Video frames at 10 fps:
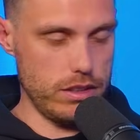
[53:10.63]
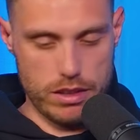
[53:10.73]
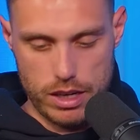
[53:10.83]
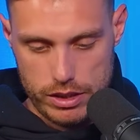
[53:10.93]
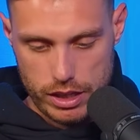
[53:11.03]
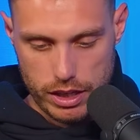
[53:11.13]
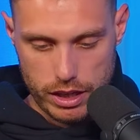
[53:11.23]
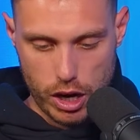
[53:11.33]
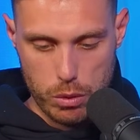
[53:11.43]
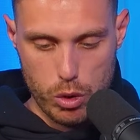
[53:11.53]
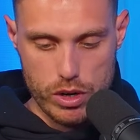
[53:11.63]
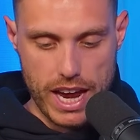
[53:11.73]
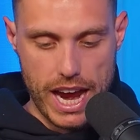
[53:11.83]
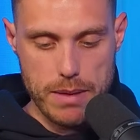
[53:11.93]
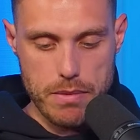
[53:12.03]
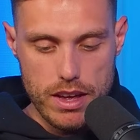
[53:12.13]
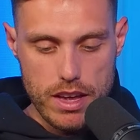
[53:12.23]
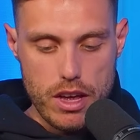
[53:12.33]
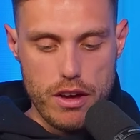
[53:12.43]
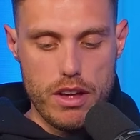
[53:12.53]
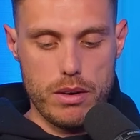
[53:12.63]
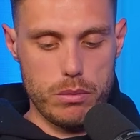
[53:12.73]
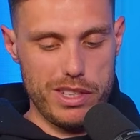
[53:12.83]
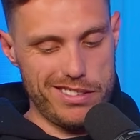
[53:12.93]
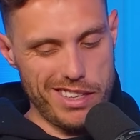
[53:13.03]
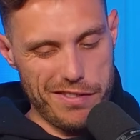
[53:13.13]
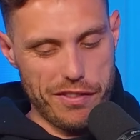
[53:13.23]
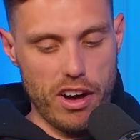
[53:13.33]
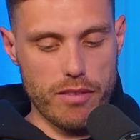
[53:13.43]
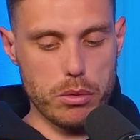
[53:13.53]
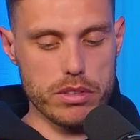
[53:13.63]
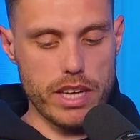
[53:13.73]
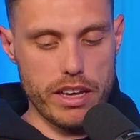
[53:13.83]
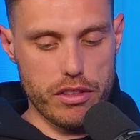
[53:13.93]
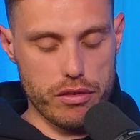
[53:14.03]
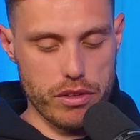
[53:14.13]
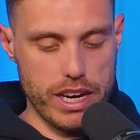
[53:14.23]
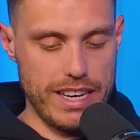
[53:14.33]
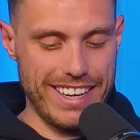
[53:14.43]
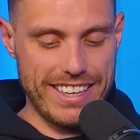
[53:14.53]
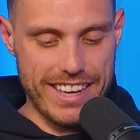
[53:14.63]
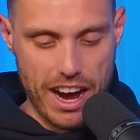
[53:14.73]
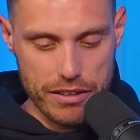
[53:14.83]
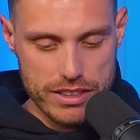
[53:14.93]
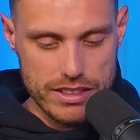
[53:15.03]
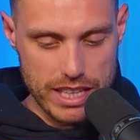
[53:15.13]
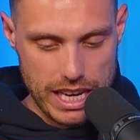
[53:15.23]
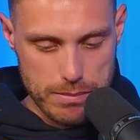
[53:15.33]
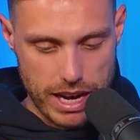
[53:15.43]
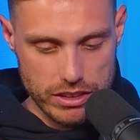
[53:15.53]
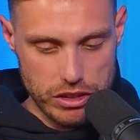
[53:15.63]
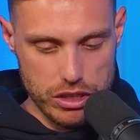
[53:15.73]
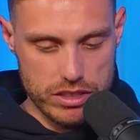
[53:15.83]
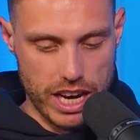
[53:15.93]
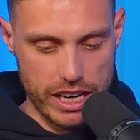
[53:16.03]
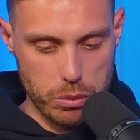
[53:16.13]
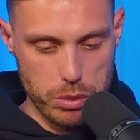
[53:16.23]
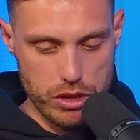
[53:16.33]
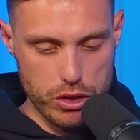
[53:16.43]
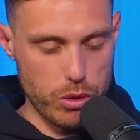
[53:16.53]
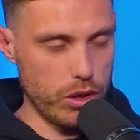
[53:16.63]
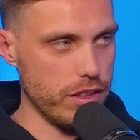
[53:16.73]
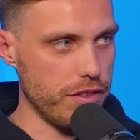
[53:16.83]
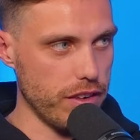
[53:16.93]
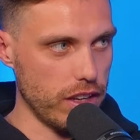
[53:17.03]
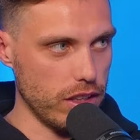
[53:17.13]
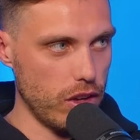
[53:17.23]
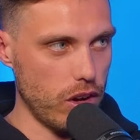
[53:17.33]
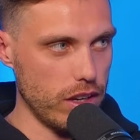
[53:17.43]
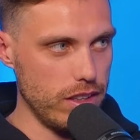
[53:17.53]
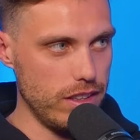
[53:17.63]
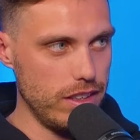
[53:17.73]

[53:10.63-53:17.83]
All right? You're going to go to war. Name, he said 5, but we'll say 3. Current teammates you'd take with you on the front line.